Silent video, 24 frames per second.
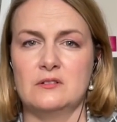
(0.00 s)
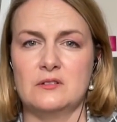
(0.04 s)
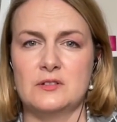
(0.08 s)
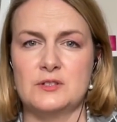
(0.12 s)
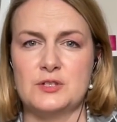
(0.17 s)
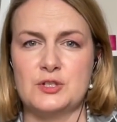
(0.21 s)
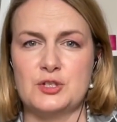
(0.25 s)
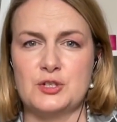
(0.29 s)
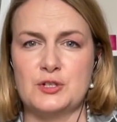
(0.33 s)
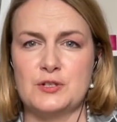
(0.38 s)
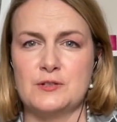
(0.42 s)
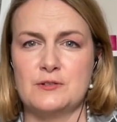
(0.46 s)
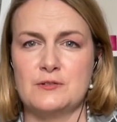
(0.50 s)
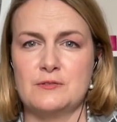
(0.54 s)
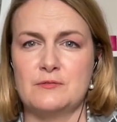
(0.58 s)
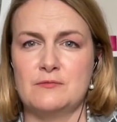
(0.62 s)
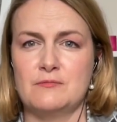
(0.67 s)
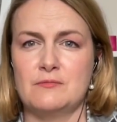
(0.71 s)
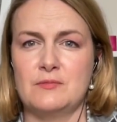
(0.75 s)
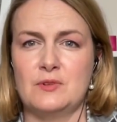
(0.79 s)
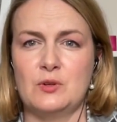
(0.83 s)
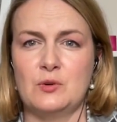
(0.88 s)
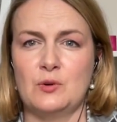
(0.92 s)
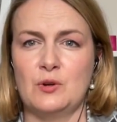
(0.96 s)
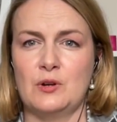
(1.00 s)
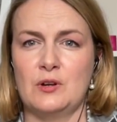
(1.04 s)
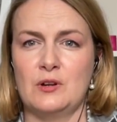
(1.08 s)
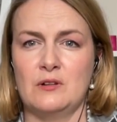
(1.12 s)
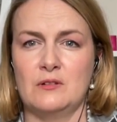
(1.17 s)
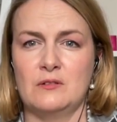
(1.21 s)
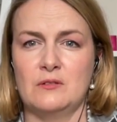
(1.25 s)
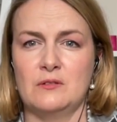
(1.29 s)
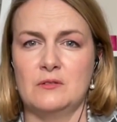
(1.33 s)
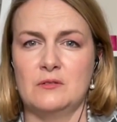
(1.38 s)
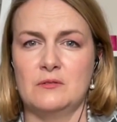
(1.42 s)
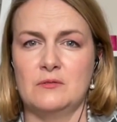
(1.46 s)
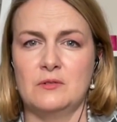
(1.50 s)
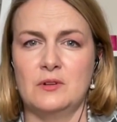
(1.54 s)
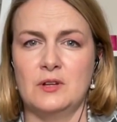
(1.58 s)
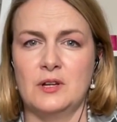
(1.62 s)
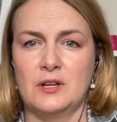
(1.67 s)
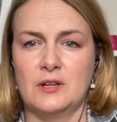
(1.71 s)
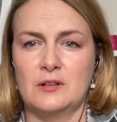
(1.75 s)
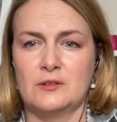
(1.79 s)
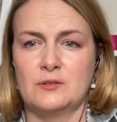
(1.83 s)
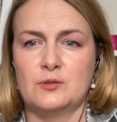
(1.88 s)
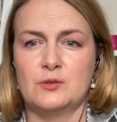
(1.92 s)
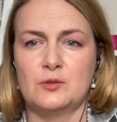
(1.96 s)
It's just you are
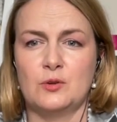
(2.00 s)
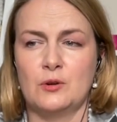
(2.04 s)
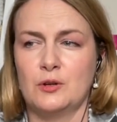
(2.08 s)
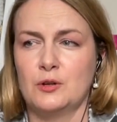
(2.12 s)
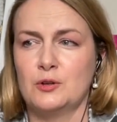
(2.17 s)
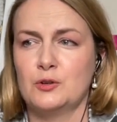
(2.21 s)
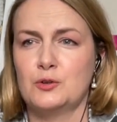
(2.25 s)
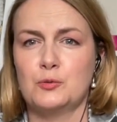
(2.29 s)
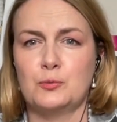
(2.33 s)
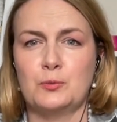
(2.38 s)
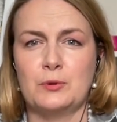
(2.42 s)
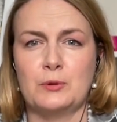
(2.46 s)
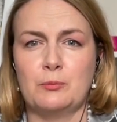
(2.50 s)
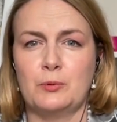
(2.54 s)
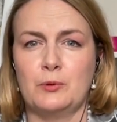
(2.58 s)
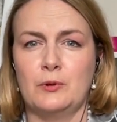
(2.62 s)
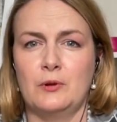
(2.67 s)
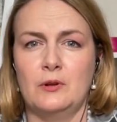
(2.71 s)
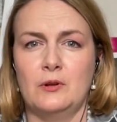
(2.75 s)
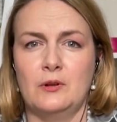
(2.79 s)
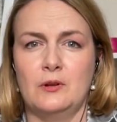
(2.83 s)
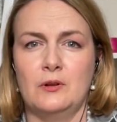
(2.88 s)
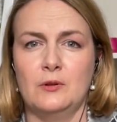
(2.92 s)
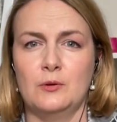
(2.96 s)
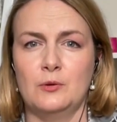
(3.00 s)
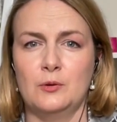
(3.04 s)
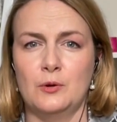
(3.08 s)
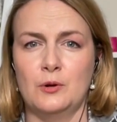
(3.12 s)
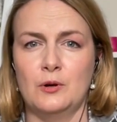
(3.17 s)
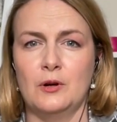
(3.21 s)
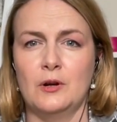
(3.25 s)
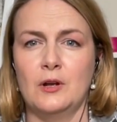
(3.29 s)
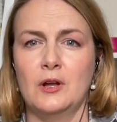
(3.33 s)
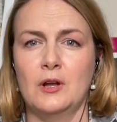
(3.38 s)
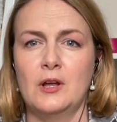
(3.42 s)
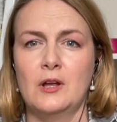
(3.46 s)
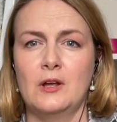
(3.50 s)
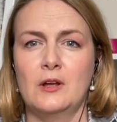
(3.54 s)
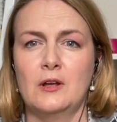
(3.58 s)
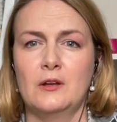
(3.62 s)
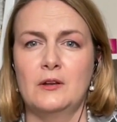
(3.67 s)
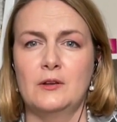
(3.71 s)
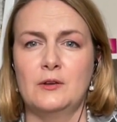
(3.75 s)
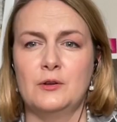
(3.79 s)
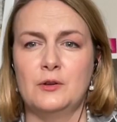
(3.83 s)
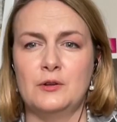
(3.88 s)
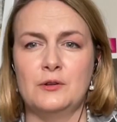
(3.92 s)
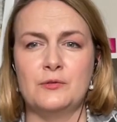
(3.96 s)
like talking to people, or
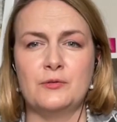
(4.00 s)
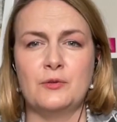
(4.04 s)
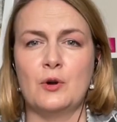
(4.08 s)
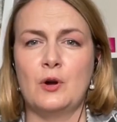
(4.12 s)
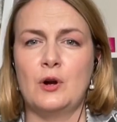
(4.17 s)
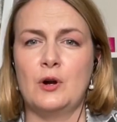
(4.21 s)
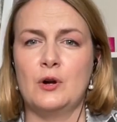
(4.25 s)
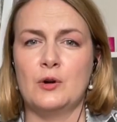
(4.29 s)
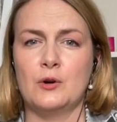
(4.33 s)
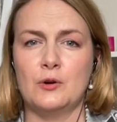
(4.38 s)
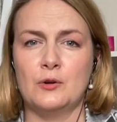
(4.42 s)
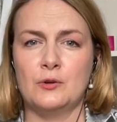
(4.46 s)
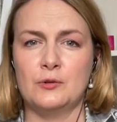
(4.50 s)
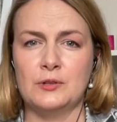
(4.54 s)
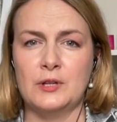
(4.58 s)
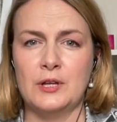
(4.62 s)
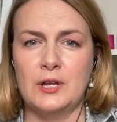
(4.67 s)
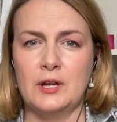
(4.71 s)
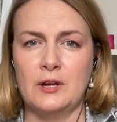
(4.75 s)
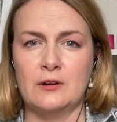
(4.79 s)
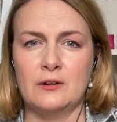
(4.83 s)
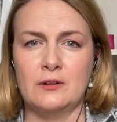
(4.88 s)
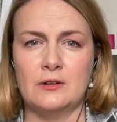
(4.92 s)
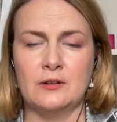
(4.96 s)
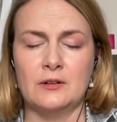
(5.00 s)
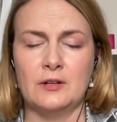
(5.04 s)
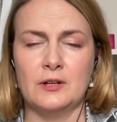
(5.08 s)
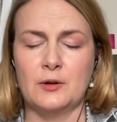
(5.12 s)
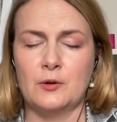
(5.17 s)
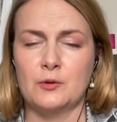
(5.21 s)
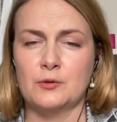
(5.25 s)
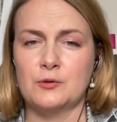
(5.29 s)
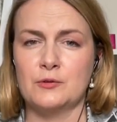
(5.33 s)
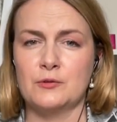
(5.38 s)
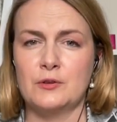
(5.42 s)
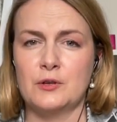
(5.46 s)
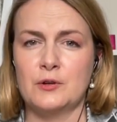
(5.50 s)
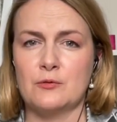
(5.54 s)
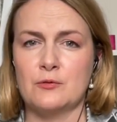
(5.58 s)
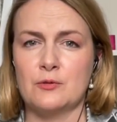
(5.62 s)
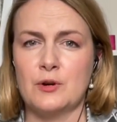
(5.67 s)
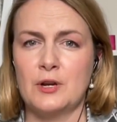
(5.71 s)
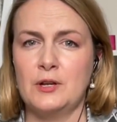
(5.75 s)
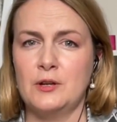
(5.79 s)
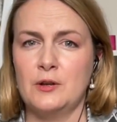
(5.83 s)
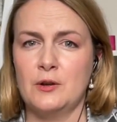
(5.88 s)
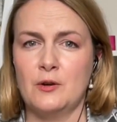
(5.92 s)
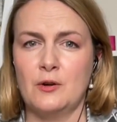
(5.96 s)
if you are on air, like on the
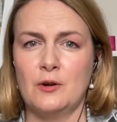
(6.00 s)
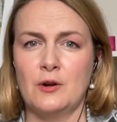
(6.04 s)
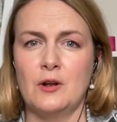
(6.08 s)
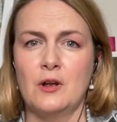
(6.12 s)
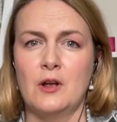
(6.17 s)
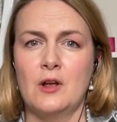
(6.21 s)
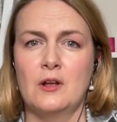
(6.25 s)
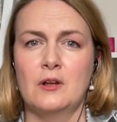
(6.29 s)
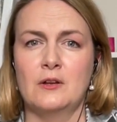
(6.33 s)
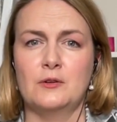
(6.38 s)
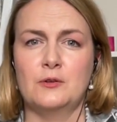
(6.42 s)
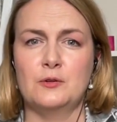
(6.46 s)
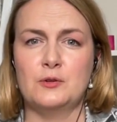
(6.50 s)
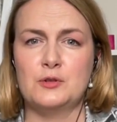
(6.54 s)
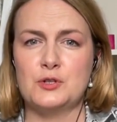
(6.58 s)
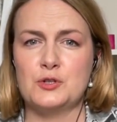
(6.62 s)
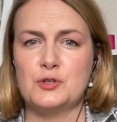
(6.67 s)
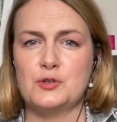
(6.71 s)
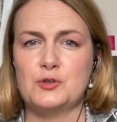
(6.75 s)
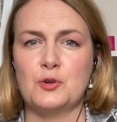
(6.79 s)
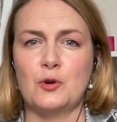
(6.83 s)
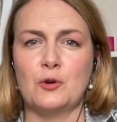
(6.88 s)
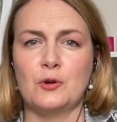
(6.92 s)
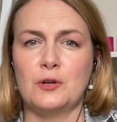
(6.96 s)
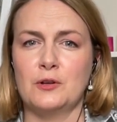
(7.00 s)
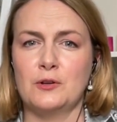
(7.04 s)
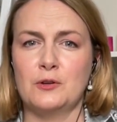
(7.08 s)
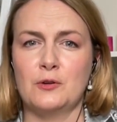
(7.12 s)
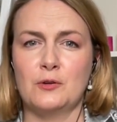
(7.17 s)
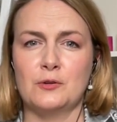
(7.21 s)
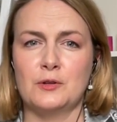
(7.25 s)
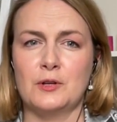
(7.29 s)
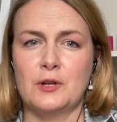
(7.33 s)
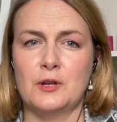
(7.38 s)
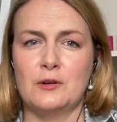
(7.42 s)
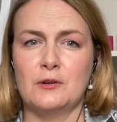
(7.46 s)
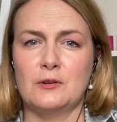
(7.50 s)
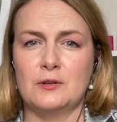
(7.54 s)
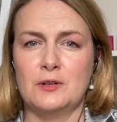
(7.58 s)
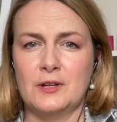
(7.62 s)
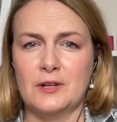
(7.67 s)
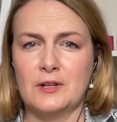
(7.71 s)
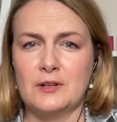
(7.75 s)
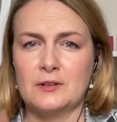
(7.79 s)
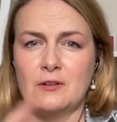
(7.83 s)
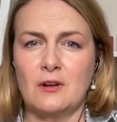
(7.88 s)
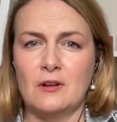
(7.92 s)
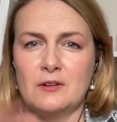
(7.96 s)
radio, you're just talking on air
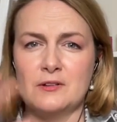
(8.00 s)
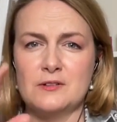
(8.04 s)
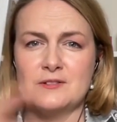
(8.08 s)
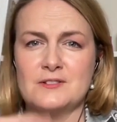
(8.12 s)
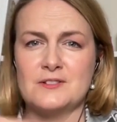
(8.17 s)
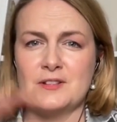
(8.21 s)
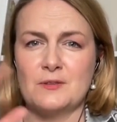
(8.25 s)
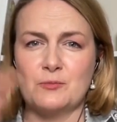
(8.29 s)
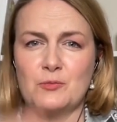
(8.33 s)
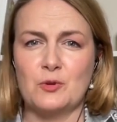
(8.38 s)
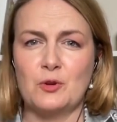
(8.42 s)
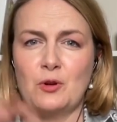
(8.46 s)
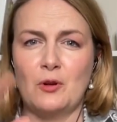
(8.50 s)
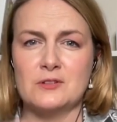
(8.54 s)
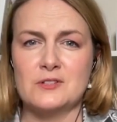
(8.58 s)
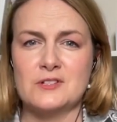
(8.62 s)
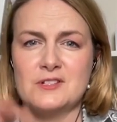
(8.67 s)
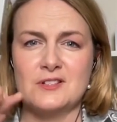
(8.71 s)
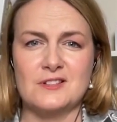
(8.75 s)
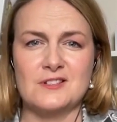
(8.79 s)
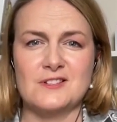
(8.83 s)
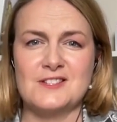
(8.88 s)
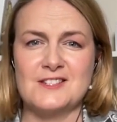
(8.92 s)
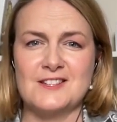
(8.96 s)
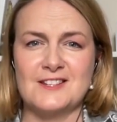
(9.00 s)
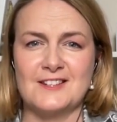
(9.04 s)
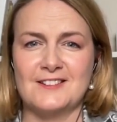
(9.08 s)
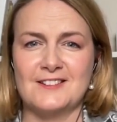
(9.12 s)
like some nonsense, and